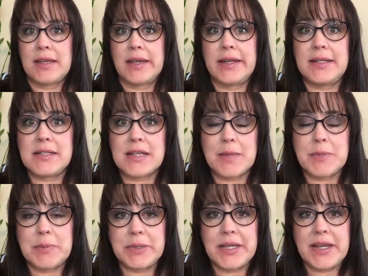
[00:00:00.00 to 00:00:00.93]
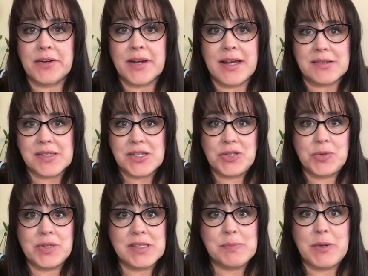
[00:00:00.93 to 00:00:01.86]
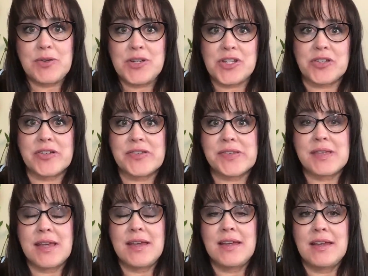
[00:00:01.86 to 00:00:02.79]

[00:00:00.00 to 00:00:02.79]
Anytime a player has two exposures,